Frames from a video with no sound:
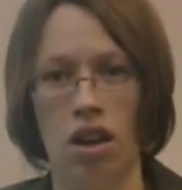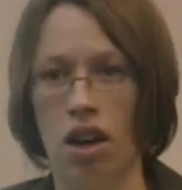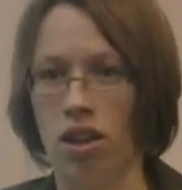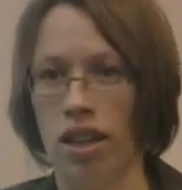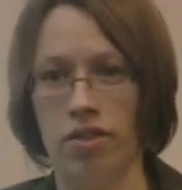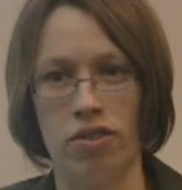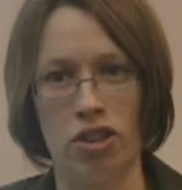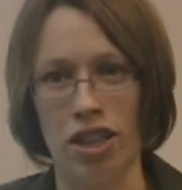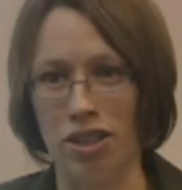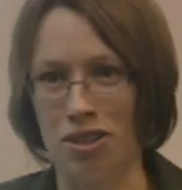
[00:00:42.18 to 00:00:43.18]
Our lives have
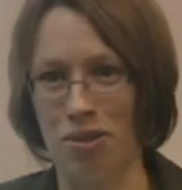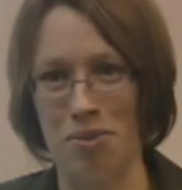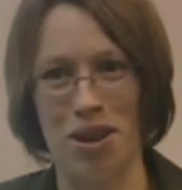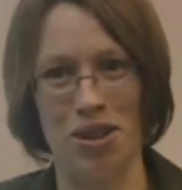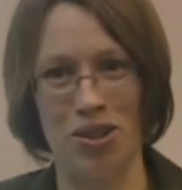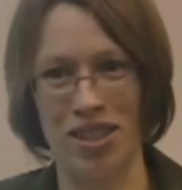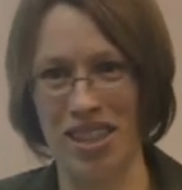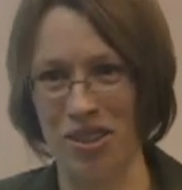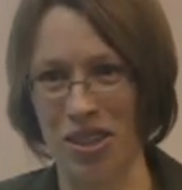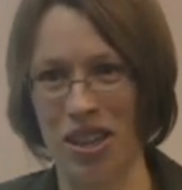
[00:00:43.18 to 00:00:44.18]
changed from 100
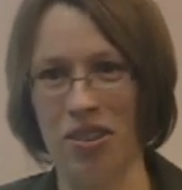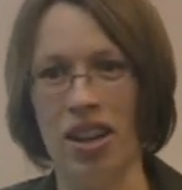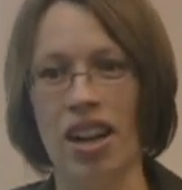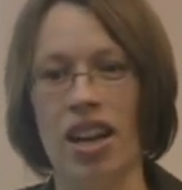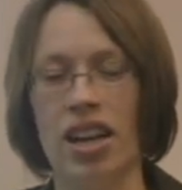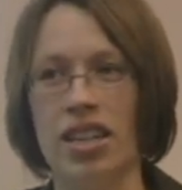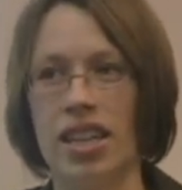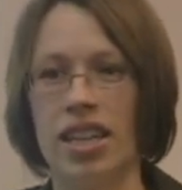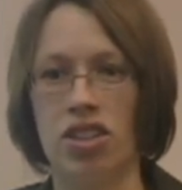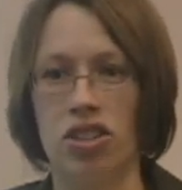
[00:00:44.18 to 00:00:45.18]
years ago. It
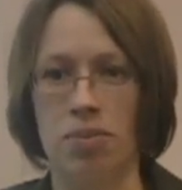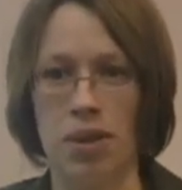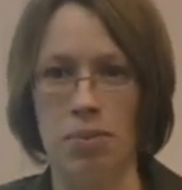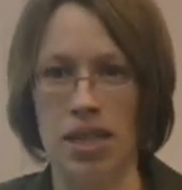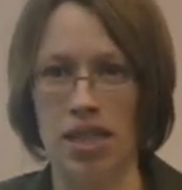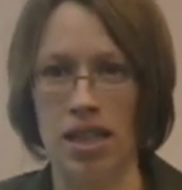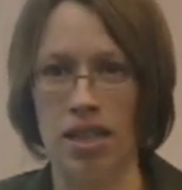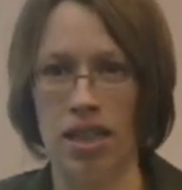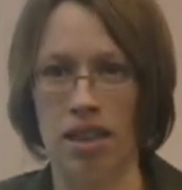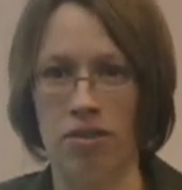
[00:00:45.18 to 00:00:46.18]
can't just be me
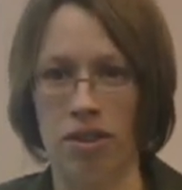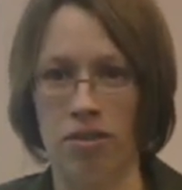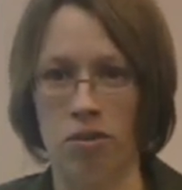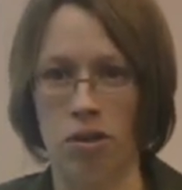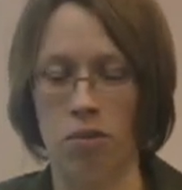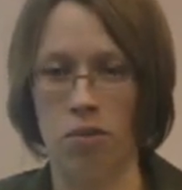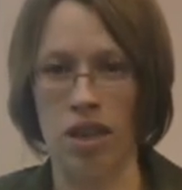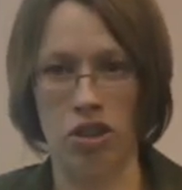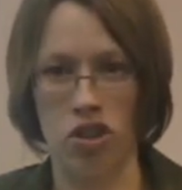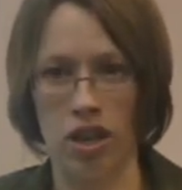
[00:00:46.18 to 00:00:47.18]
standing at the front of a room
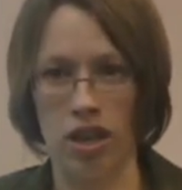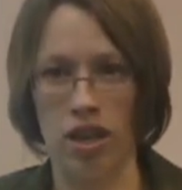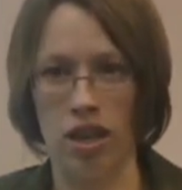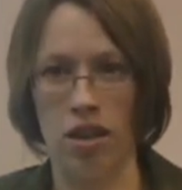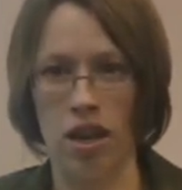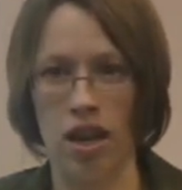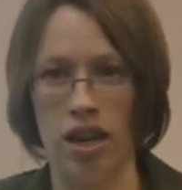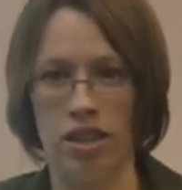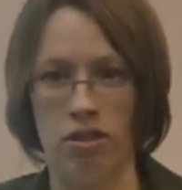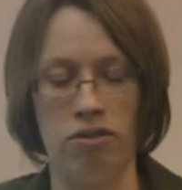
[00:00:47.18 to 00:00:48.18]
lecturing.
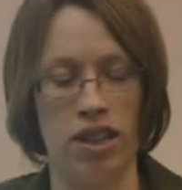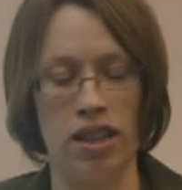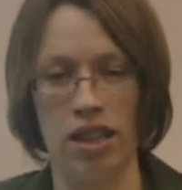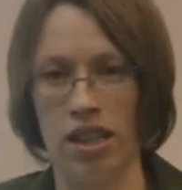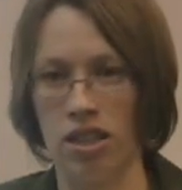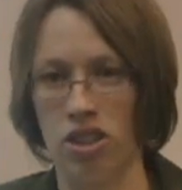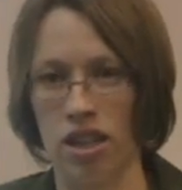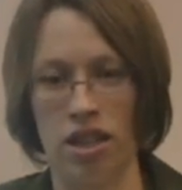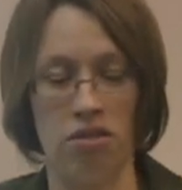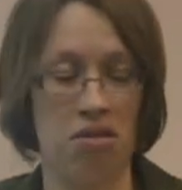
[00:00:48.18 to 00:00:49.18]
I don't find that
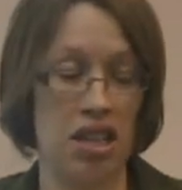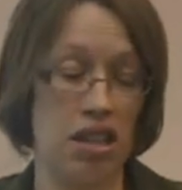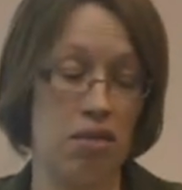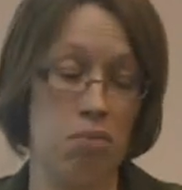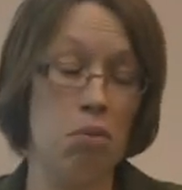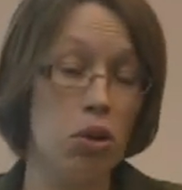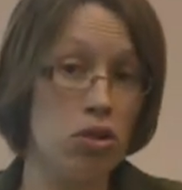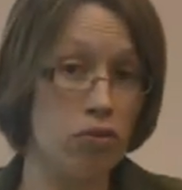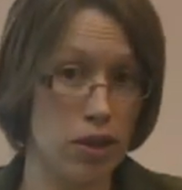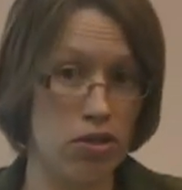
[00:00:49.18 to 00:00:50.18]
engaging. I don't think
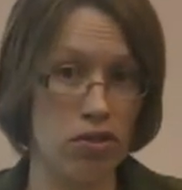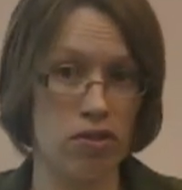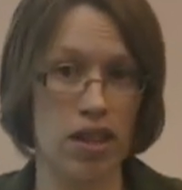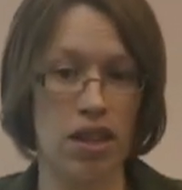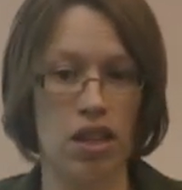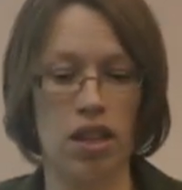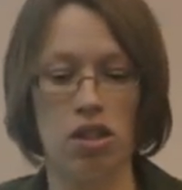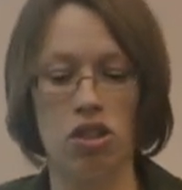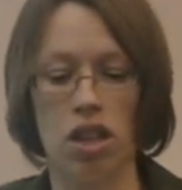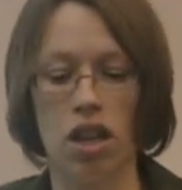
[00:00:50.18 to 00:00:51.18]
most of my students find that
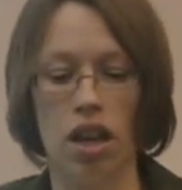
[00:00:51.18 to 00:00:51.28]
engaging.